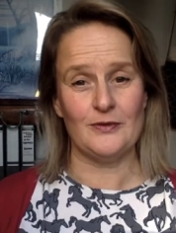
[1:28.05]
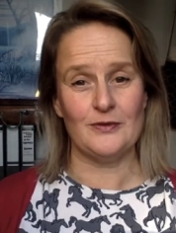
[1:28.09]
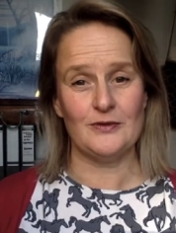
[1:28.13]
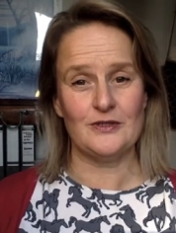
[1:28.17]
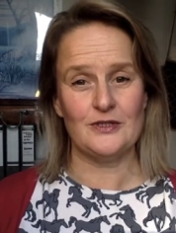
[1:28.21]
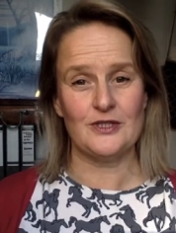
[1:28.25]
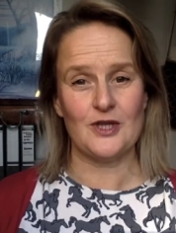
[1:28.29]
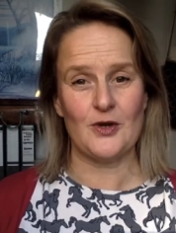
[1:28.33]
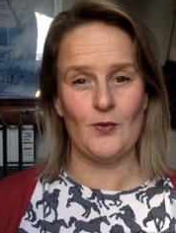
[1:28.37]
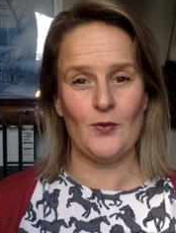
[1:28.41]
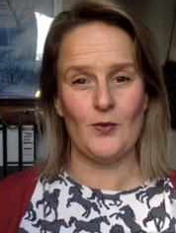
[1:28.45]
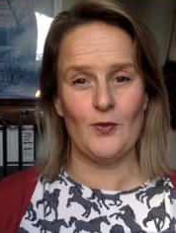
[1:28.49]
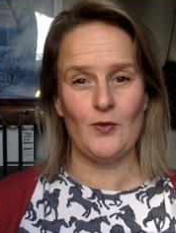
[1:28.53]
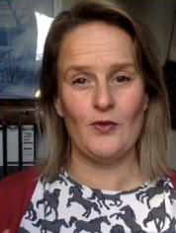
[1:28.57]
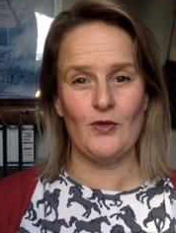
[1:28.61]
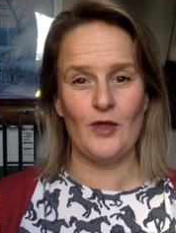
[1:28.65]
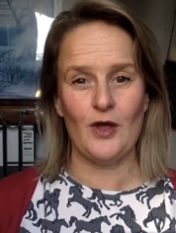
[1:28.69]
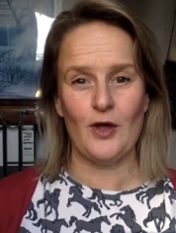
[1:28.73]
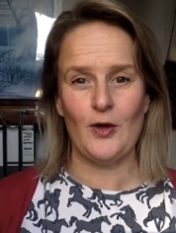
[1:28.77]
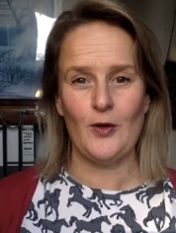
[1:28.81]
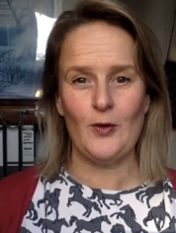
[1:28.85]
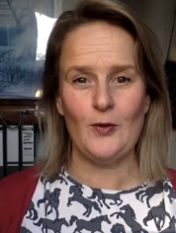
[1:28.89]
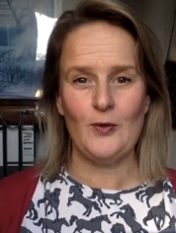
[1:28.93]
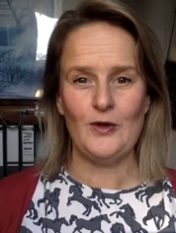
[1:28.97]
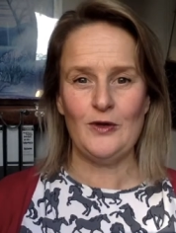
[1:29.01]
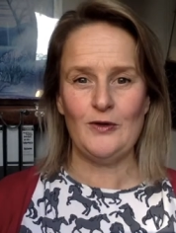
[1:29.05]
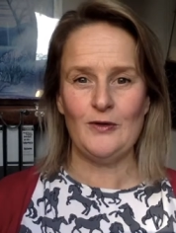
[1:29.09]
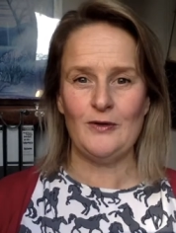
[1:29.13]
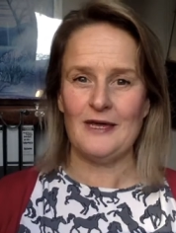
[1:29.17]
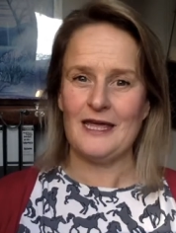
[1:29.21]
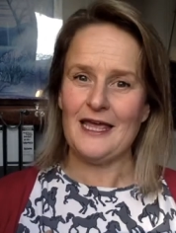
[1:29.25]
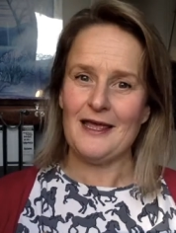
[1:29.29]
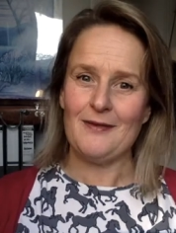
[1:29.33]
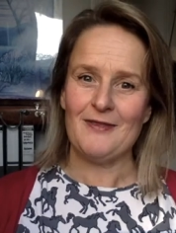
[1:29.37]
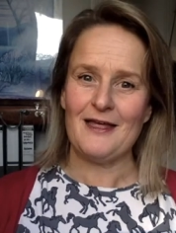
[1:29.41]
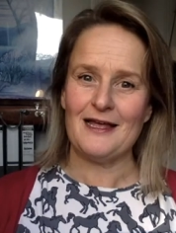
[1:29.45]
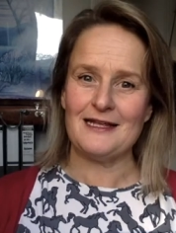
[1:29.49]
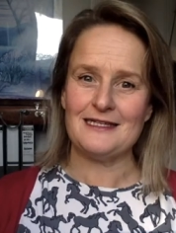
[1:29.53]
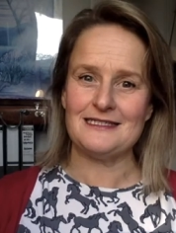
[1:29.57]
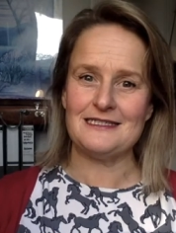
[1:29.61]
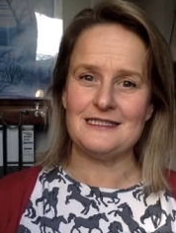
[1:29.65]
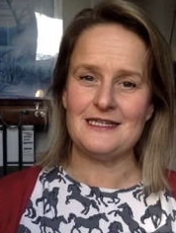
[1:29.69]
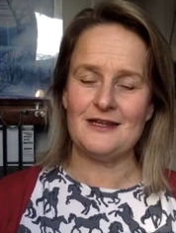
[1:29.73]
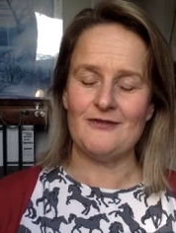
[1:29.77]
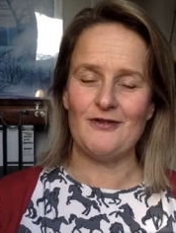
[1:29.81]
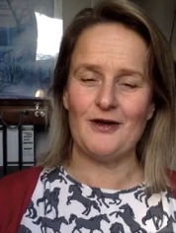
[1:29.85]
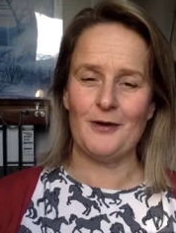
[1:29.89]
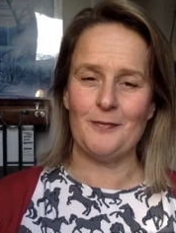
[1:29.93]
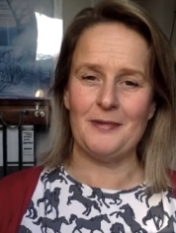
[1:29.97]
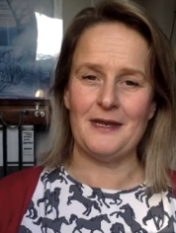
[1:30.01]
So although you keep that
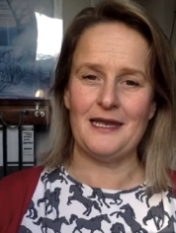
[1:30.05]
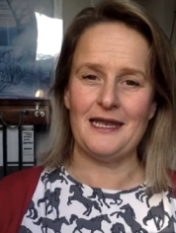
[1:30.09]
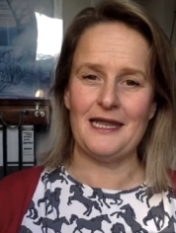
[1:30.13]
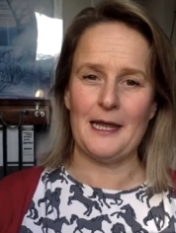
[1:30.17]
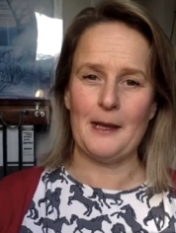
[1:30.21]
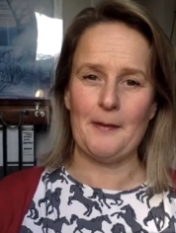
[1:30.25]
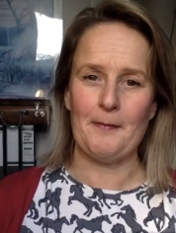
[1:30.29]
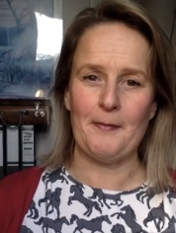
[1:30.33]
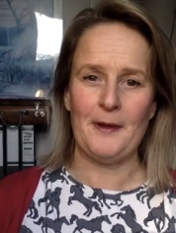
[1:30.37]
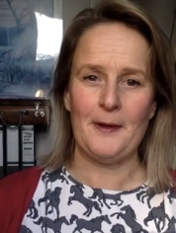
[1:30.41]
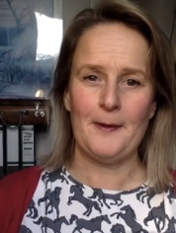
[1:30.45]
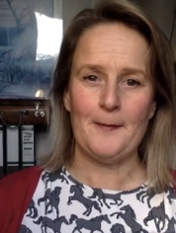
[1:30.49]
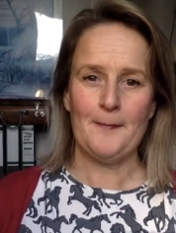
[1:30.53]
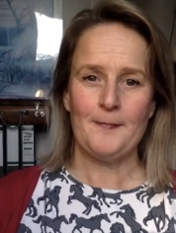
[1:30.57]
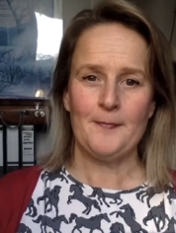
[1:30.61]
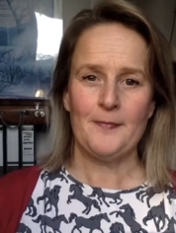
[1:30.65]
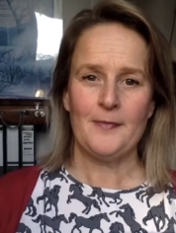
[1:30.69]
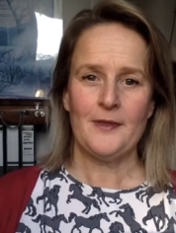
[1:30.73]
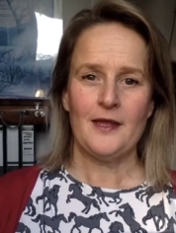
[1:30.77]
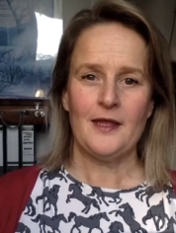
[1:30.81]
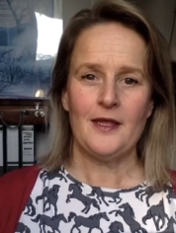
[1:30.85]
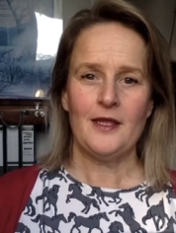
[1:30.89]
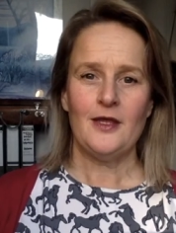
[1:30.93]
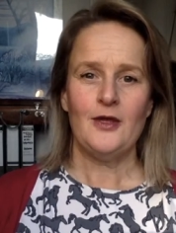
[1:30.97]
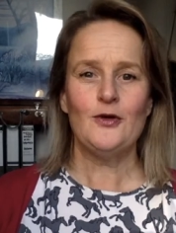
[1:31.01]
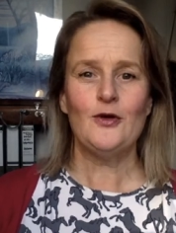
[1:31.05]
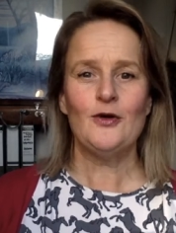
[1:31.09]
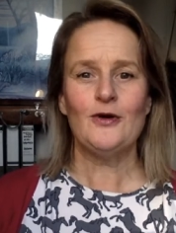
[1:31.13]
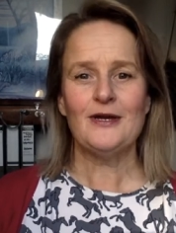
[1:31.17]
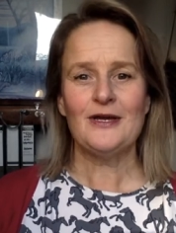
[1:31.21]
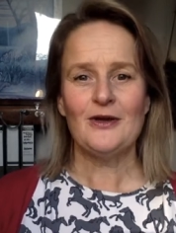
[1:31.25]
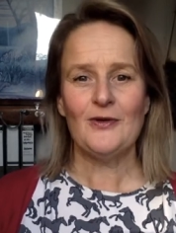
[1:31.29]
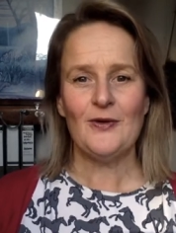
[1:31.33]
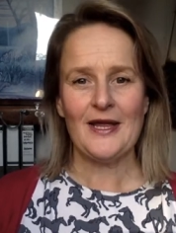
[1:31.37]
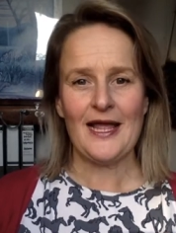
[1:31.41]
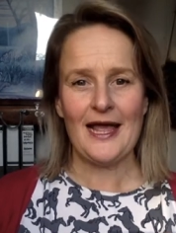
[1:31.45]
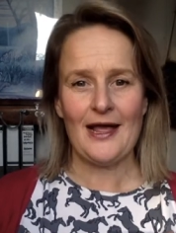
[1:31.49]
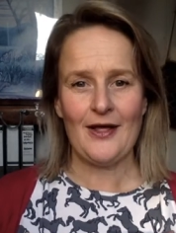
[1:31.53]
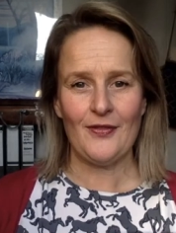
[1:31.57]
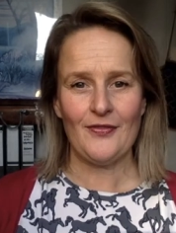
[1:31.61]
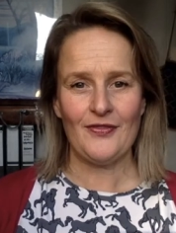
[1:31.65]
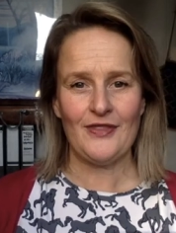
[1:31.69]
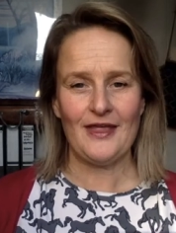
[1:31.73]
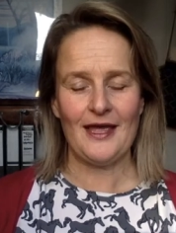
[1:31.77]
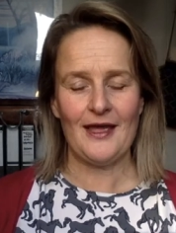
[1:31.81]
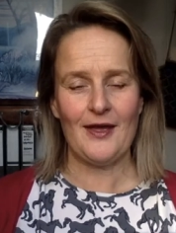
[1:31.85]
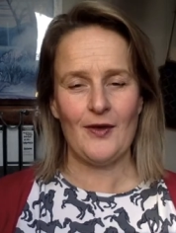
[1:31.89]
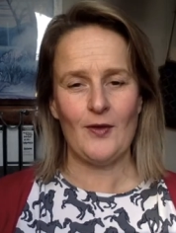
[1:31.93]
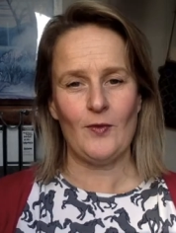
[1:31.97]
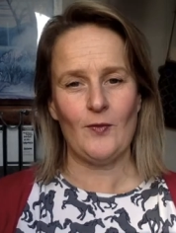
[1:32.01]
stiff upper lip, you're not going out
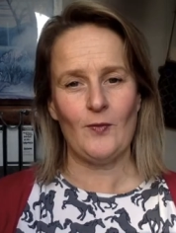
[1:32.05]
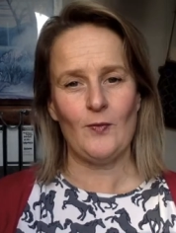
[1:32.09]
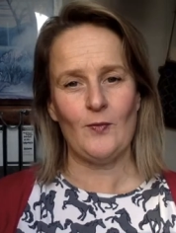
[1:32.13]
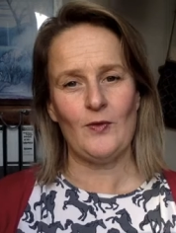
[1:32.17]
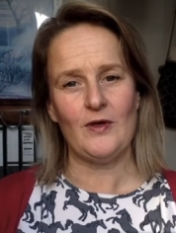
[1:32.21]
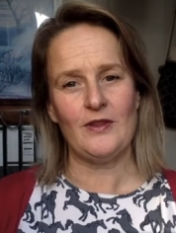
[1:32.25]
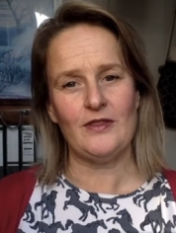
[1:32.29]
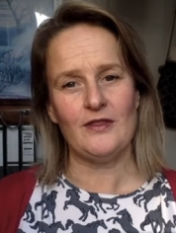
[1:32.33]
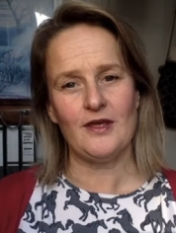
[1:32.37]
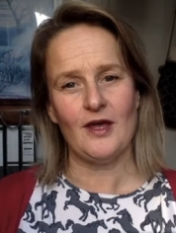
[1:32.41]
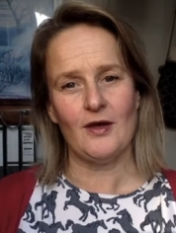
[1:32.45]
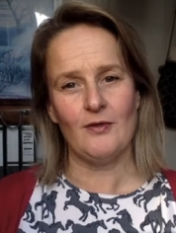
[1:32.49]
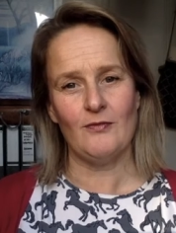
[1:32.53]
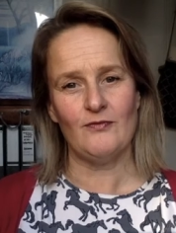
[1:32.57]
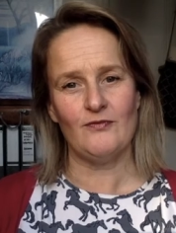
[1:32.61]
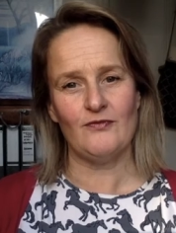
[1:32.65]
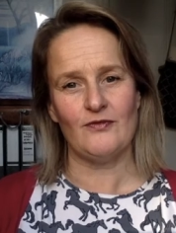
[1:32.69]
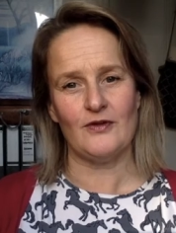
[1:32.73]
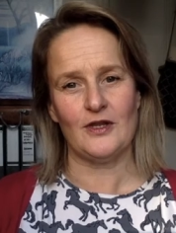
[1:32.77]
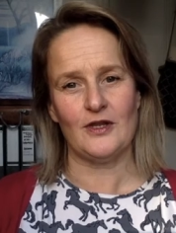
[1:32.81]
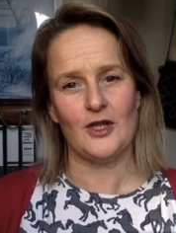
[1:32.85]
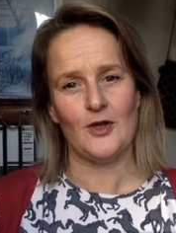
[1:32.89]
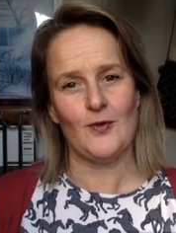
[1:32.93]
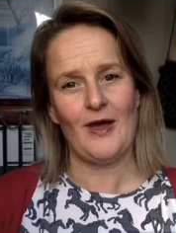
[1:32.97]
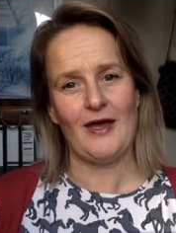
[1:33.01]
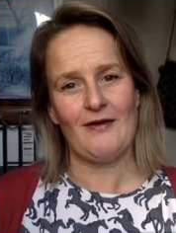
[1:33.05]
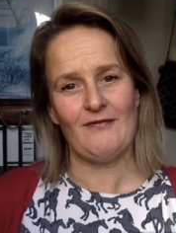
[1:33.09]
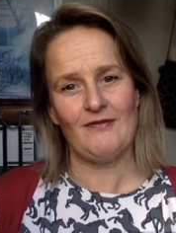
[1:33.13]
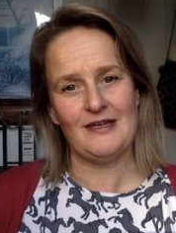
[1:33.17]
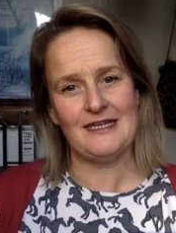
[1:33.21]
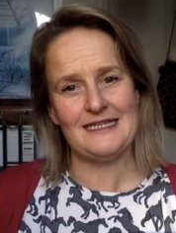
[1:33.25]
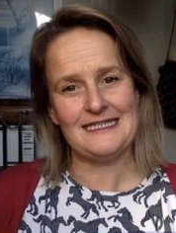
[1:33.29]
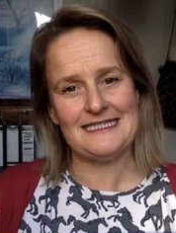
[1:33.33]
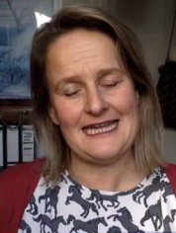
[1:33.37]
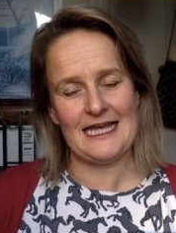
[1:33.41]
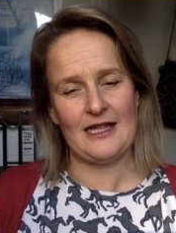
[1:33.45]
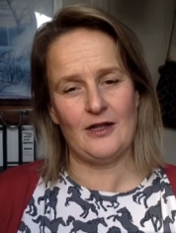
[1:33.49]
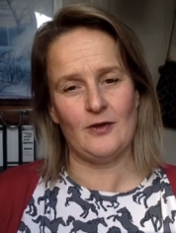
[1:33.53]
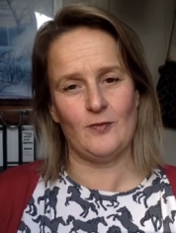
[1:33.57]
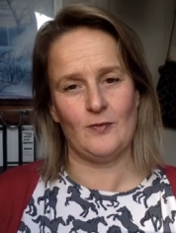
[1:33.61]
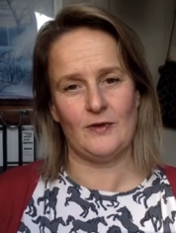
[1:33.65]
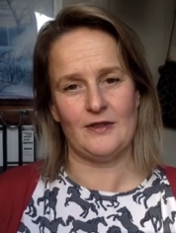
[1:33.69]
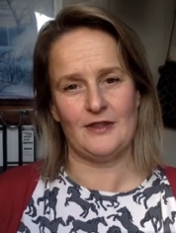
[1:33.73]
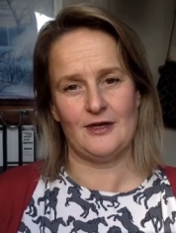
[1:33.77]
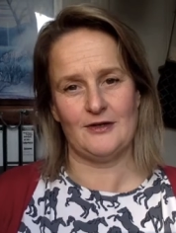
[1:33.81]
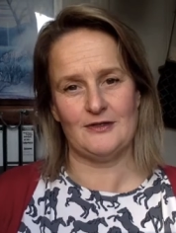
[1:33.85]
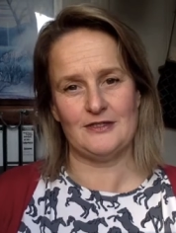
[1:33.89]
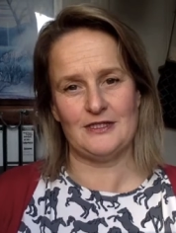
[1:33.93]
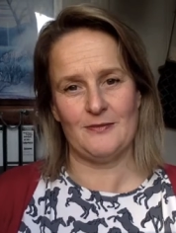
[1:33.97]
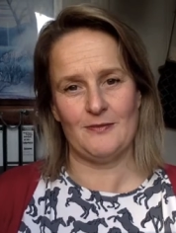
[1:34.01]
there with comfort. You haven't dealt with
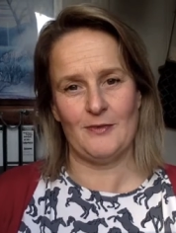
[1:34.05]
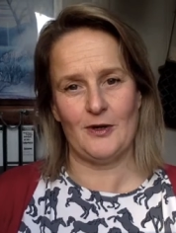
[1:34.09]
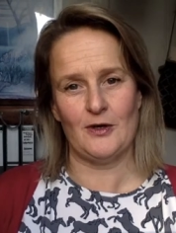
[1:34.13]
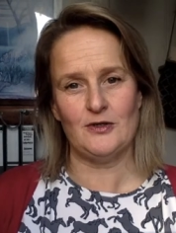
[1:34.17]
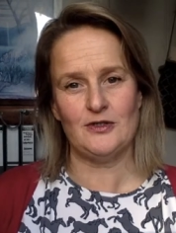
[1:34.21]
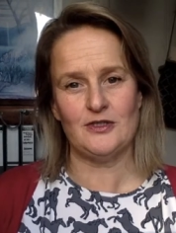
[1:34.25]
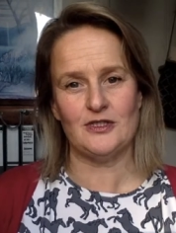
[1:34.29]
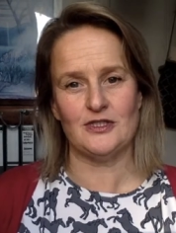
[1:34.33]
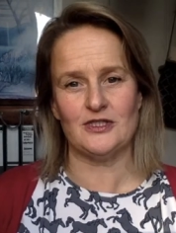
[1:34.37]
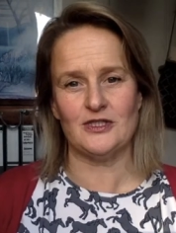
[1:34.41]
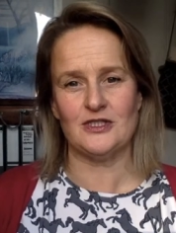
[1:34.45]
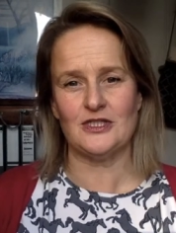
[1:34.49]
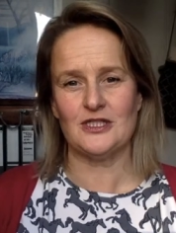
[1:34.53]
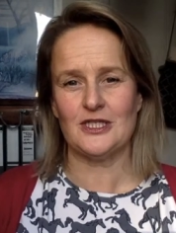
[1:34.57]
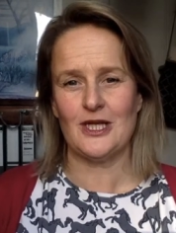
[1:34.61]
those emotions.